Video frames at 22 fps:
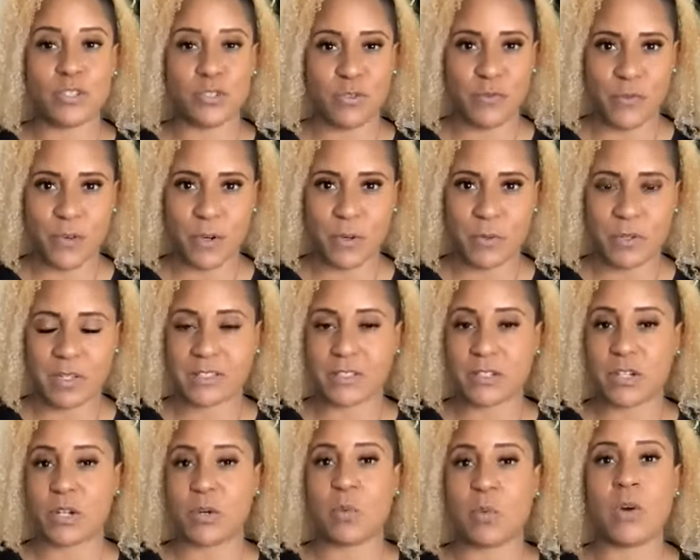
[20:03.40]
you focus
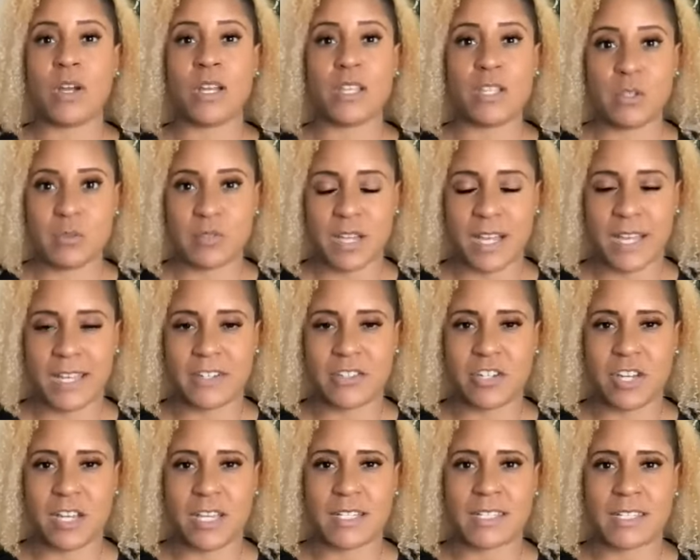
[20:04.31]
on, what you
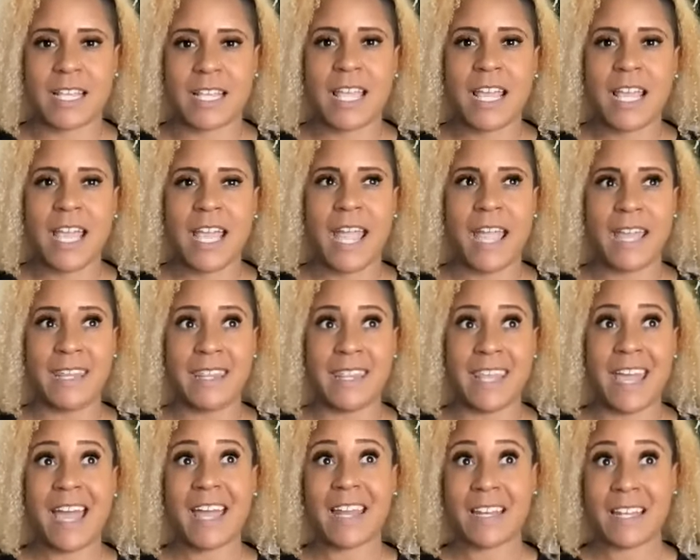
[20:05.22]
digest. And
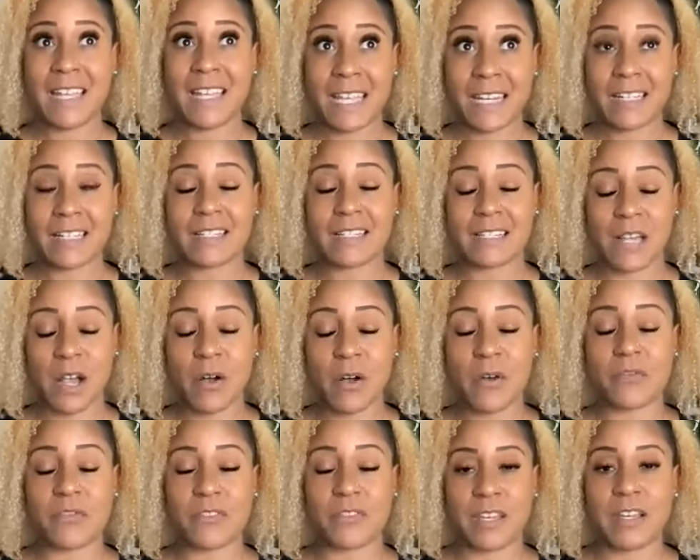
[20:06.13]
that in itself
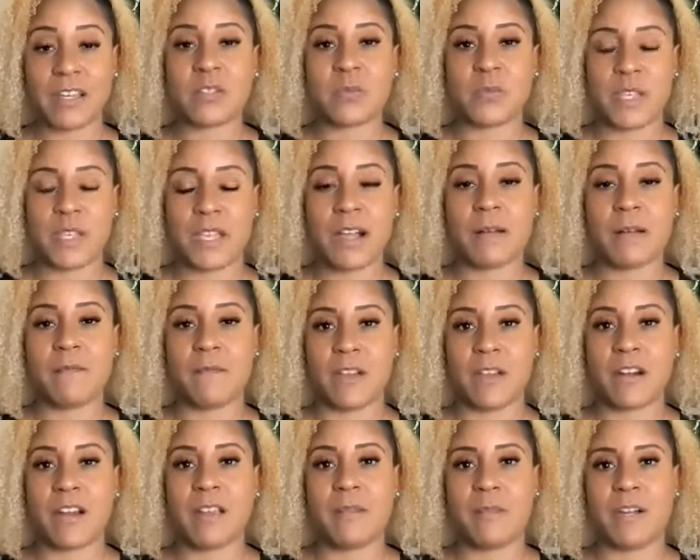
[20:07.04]
does become
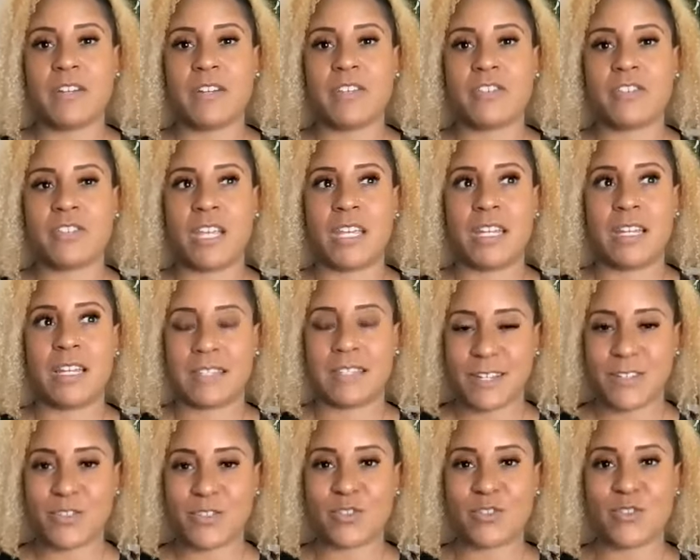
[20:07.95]
very much an
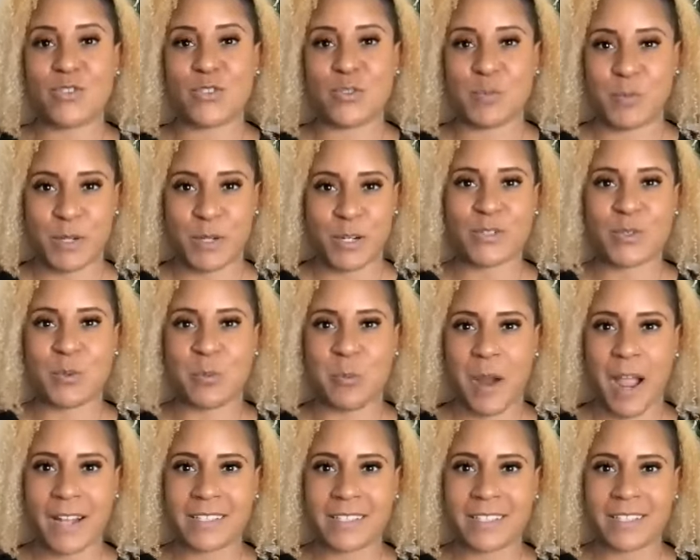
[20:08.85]
intentional spiritual
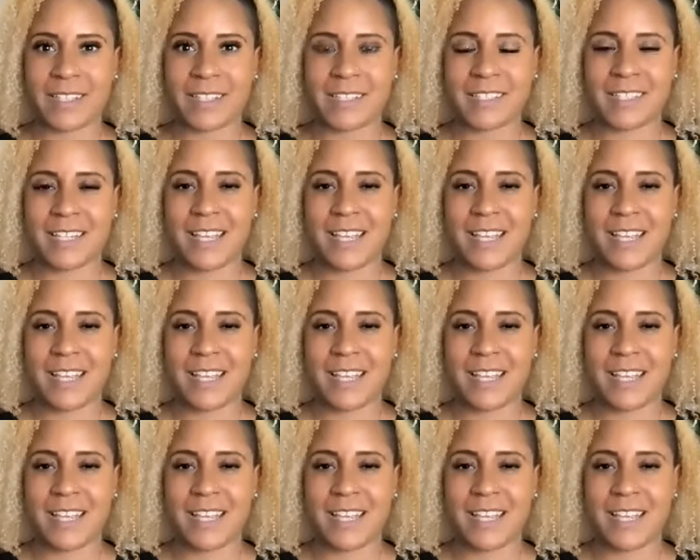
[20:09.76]
practice,